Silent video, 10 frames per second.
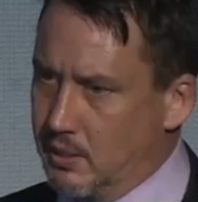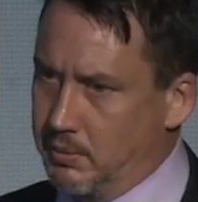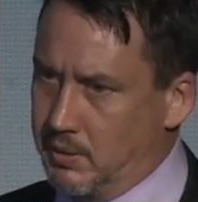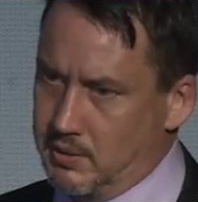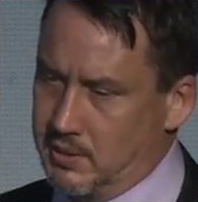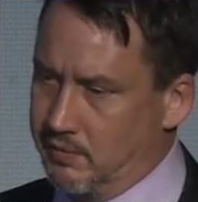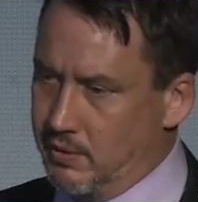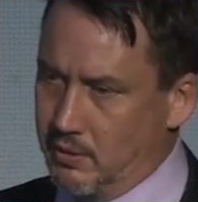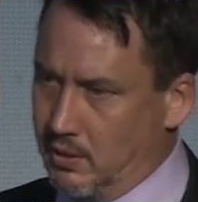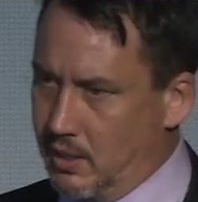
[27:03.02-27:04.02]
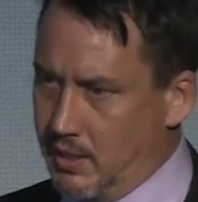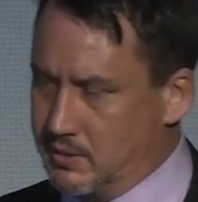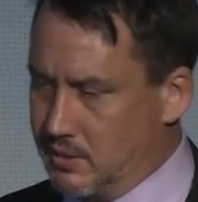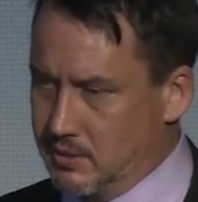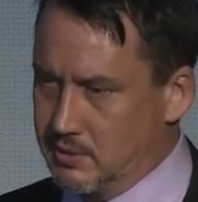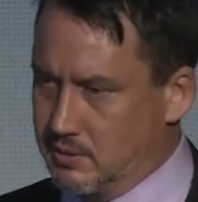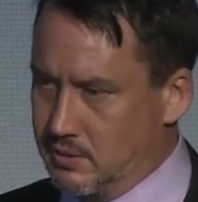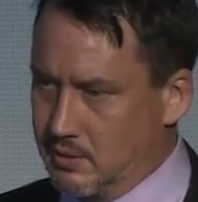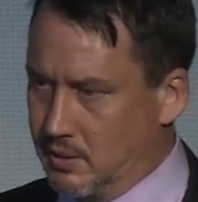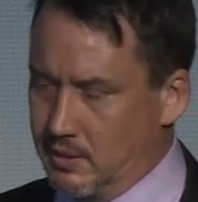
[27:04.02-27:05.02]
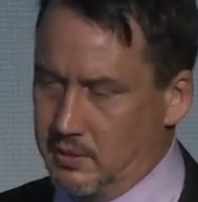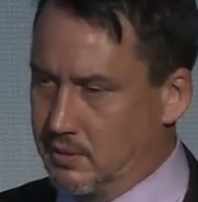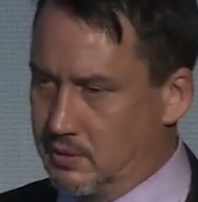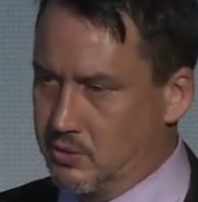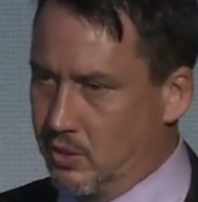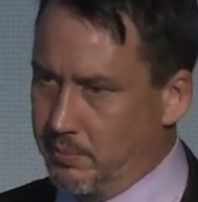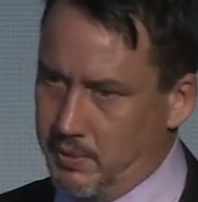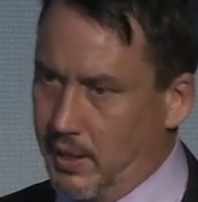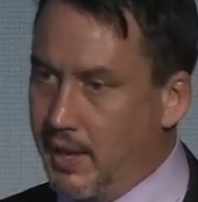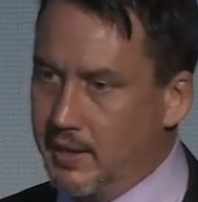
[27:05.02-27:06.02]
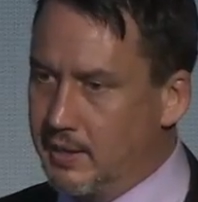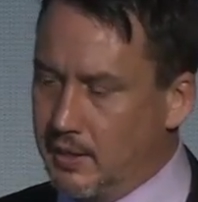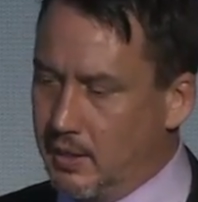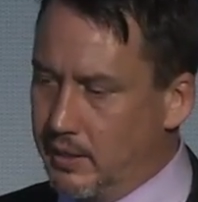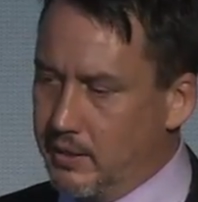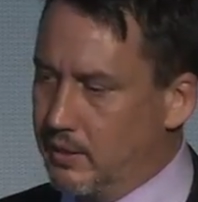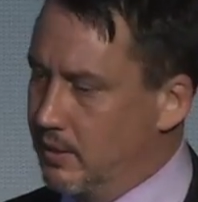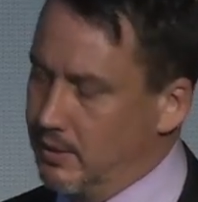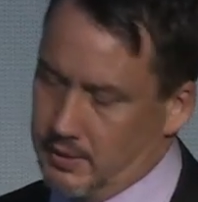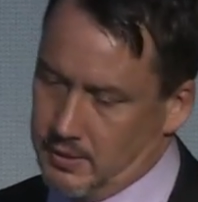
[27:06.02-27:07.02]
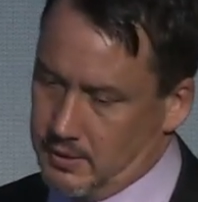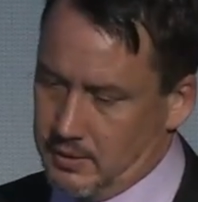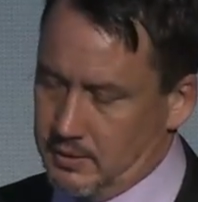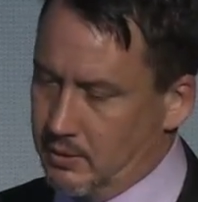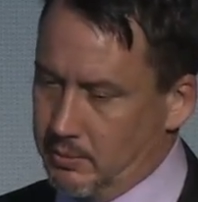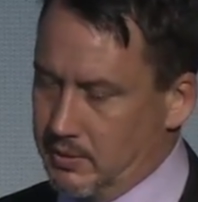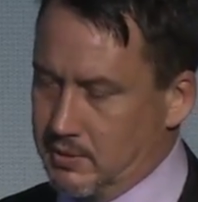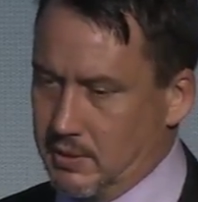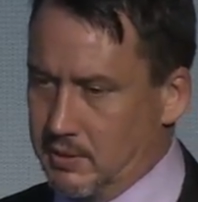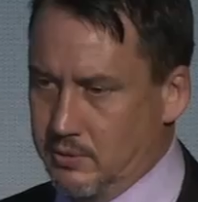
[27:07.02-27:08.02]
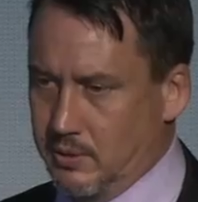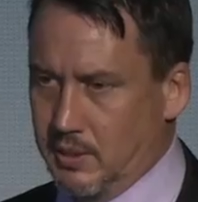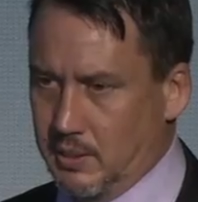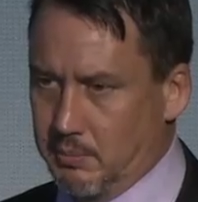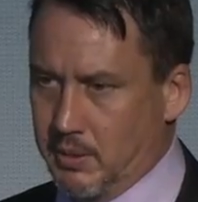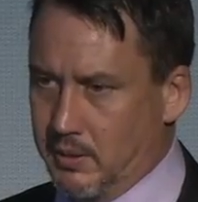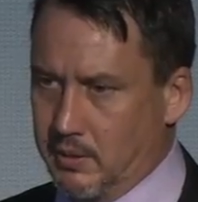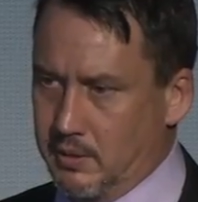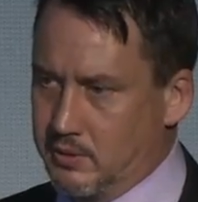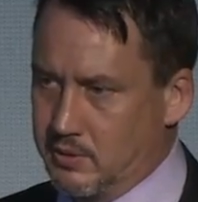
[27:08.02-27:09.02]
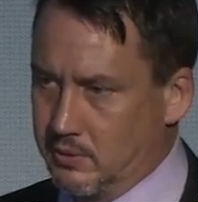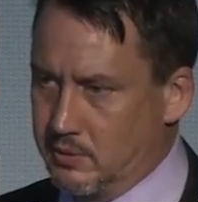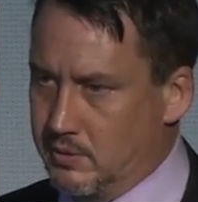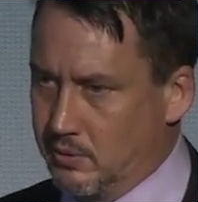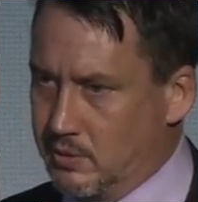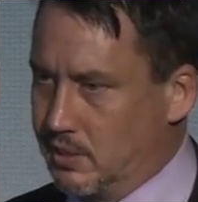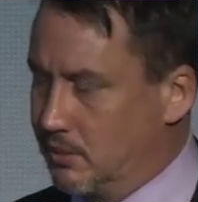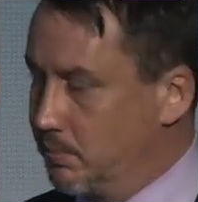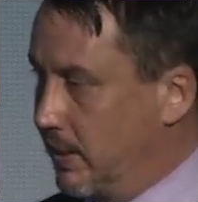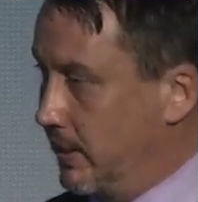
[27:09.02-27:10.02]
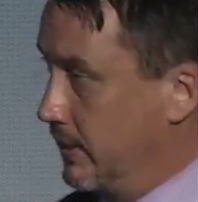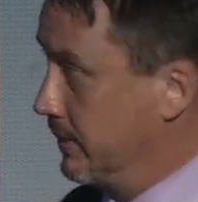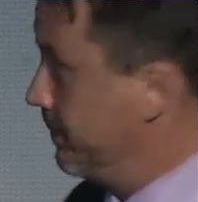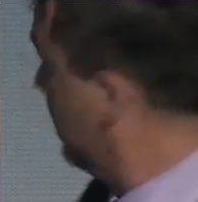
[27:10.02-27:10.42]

because even though the law says you show up and, hey, I didn't get a letter, and nobody's going to do anything about it, and there's no teeth behind it.